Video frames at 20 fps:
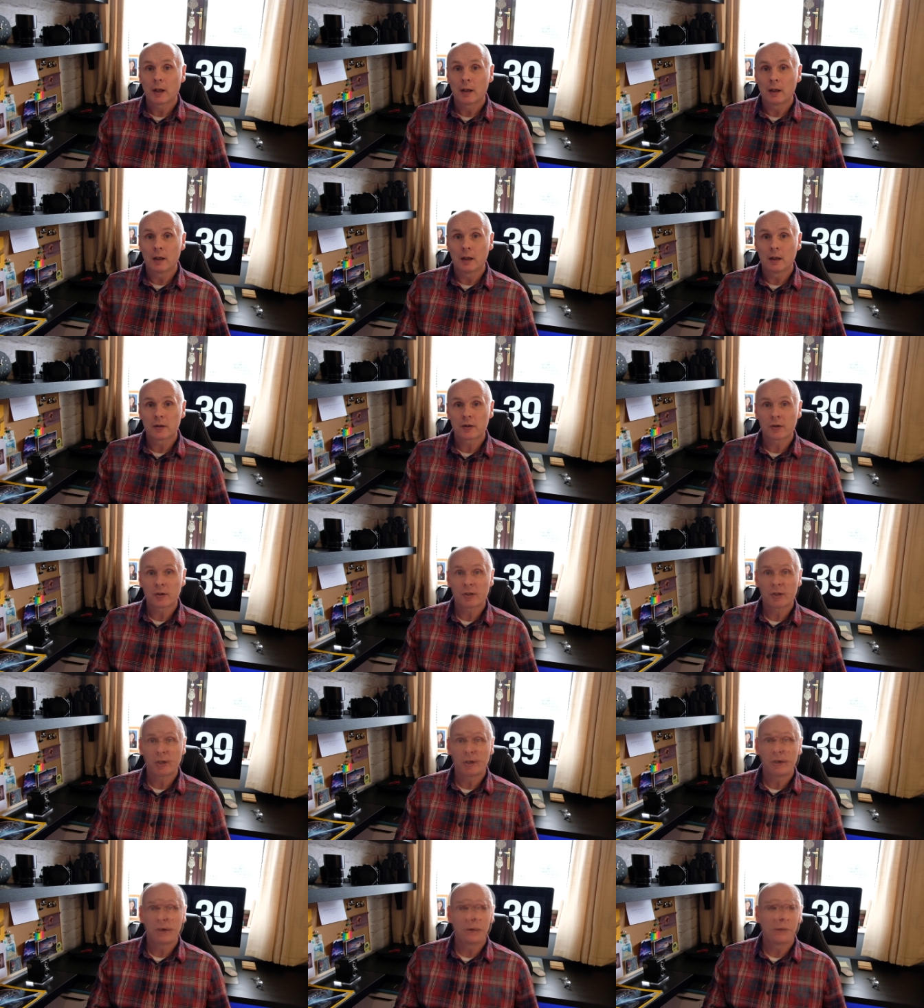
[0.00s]
Uh, so
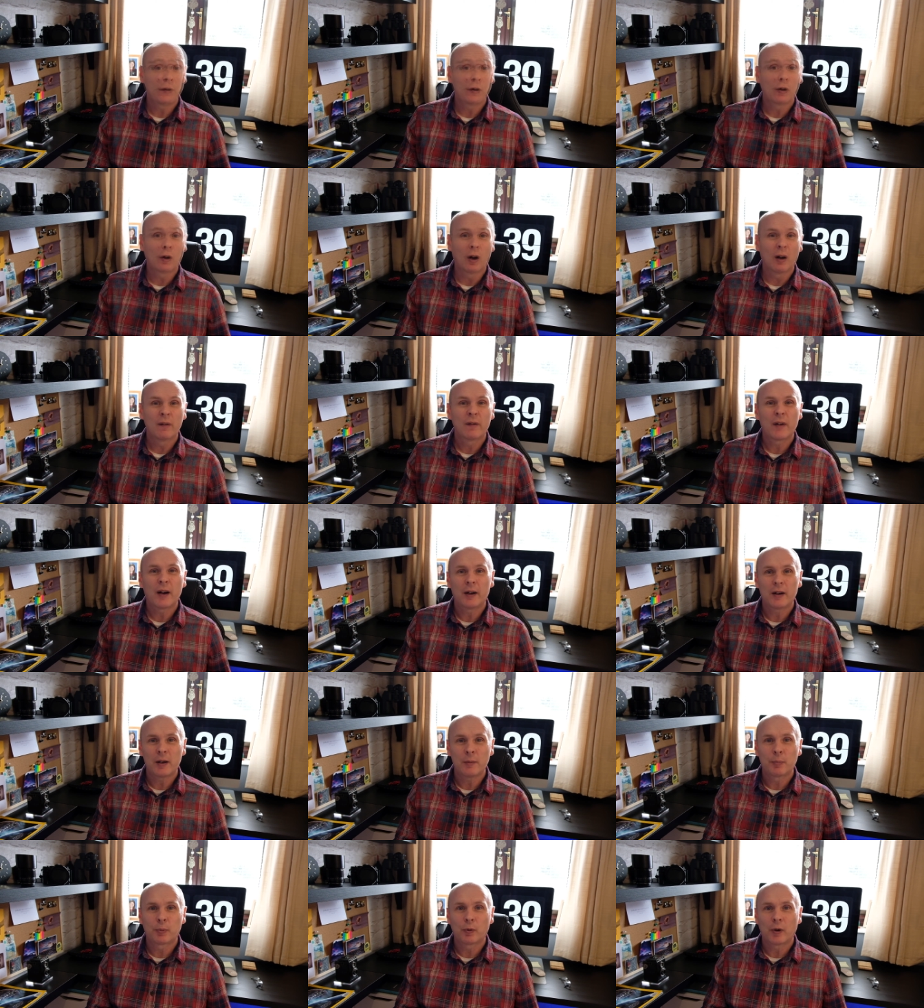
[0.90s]
say if you've got a
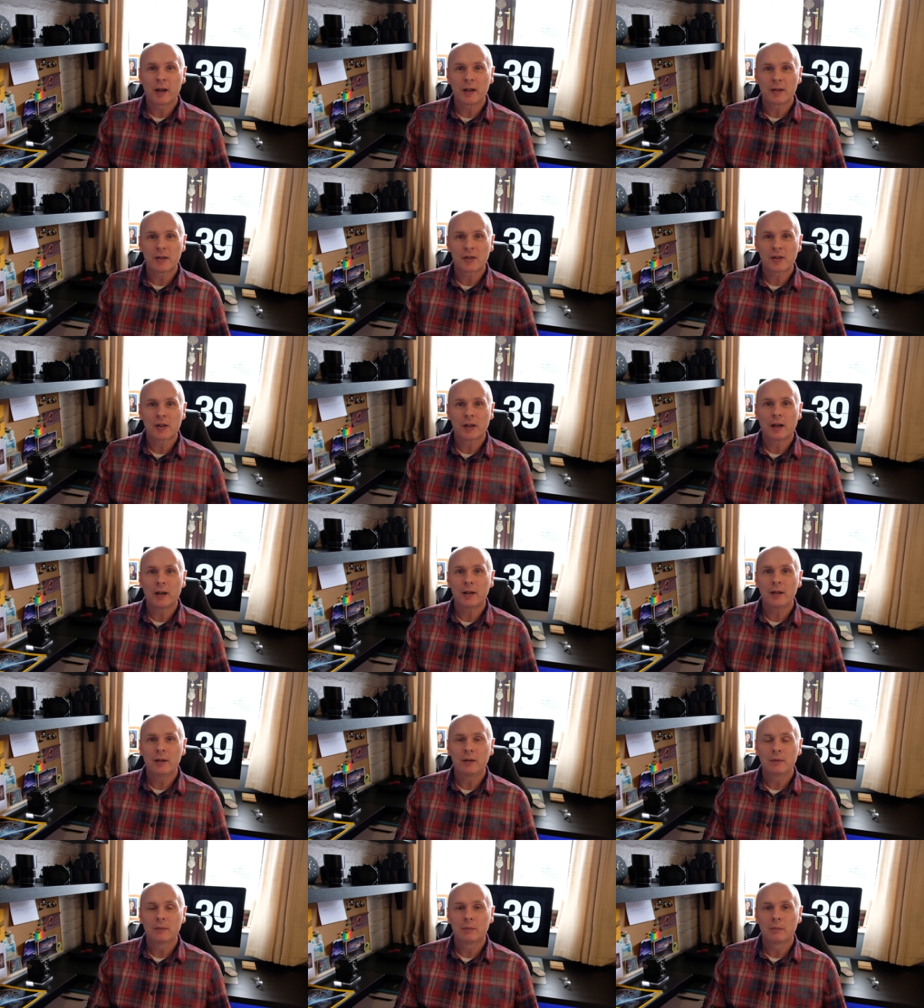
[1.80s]
very bright
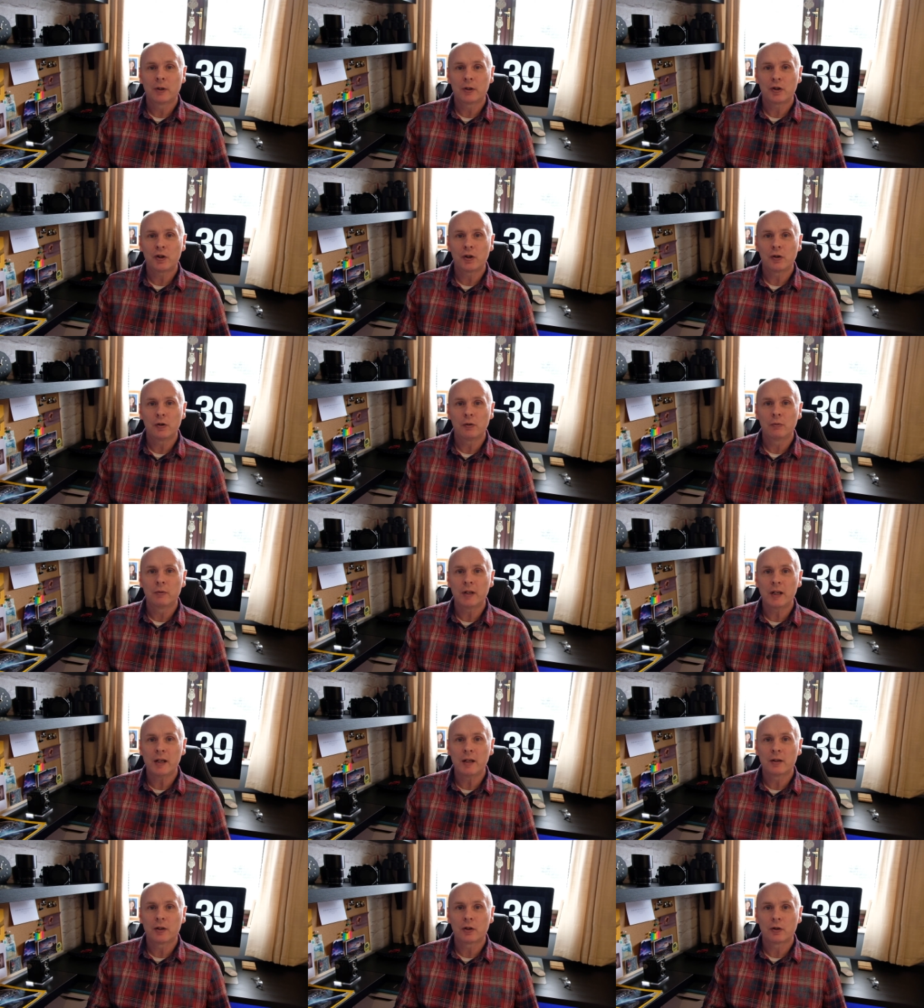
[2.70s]
sky which you
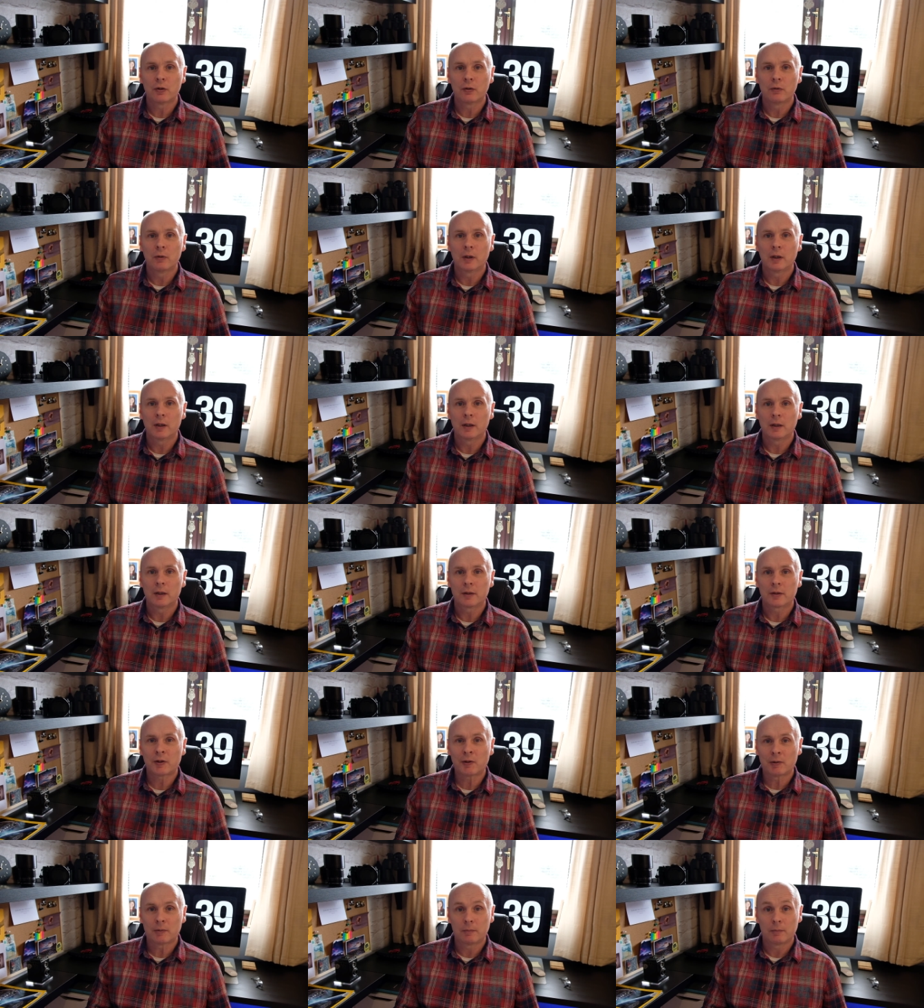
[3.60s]
need to uh,
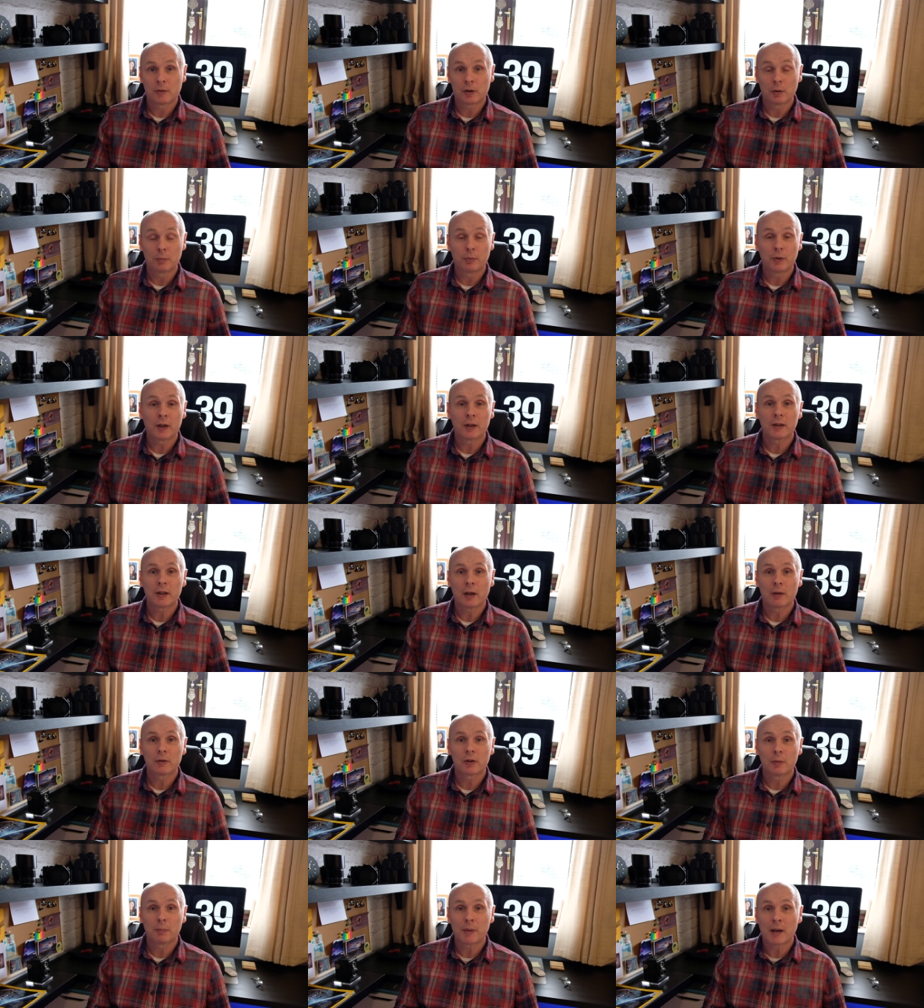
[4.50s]
to bring
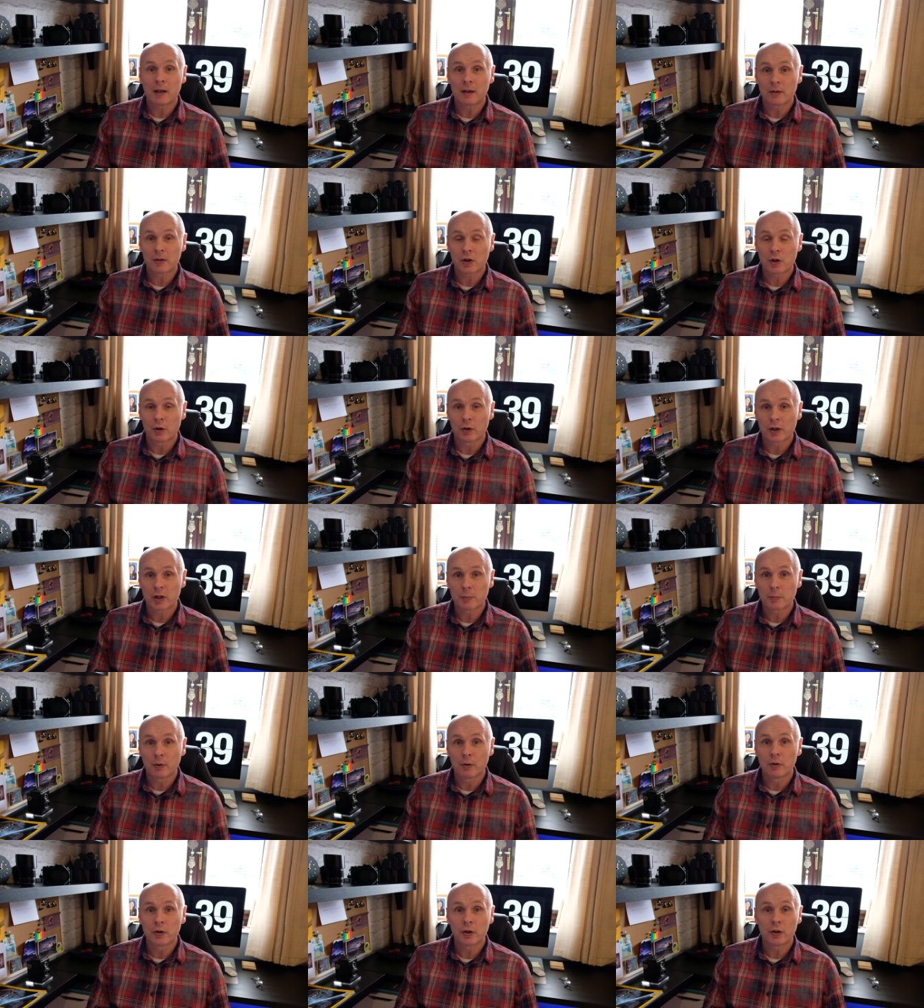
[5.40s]
down to balance your
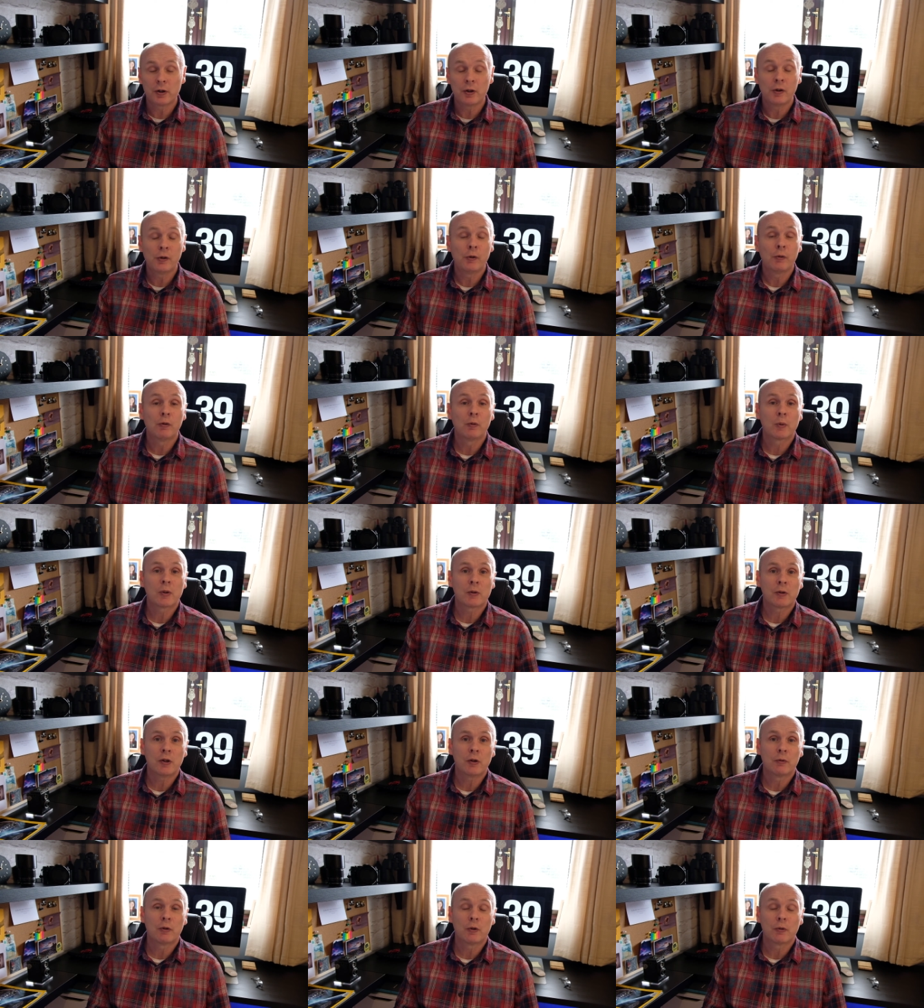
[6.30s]
exposure you'd,
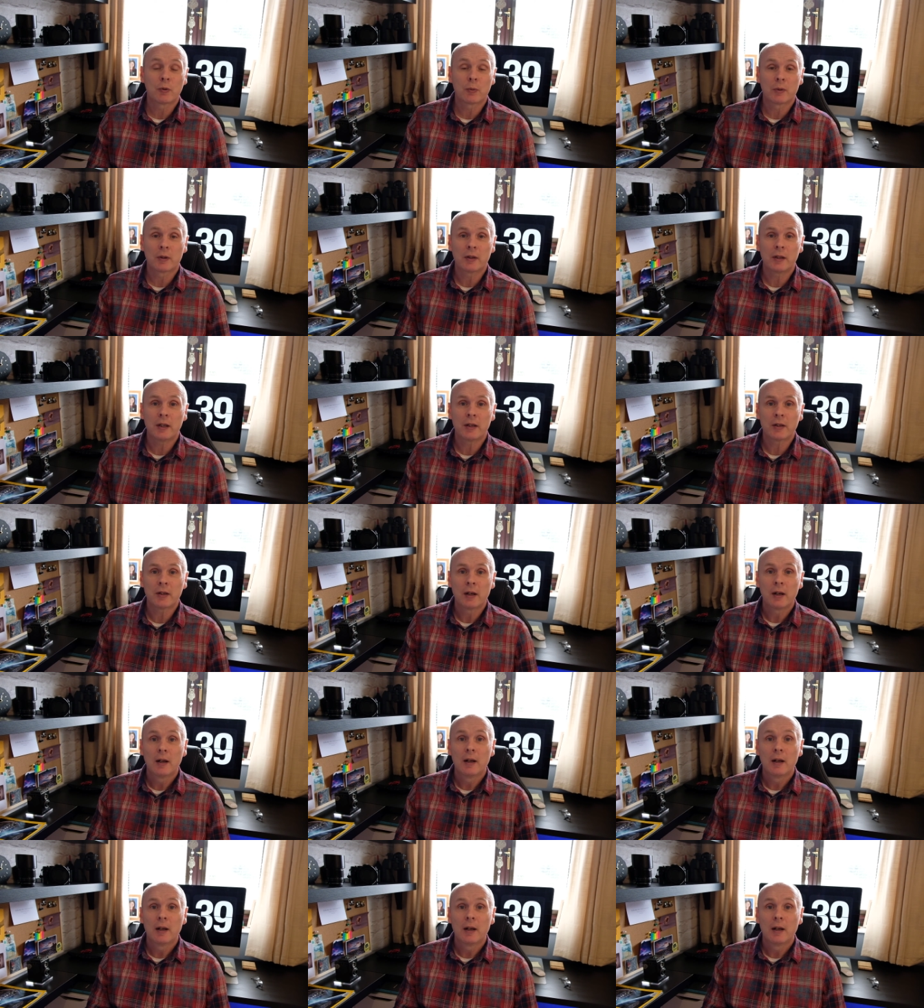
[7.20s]
you'd use one of these.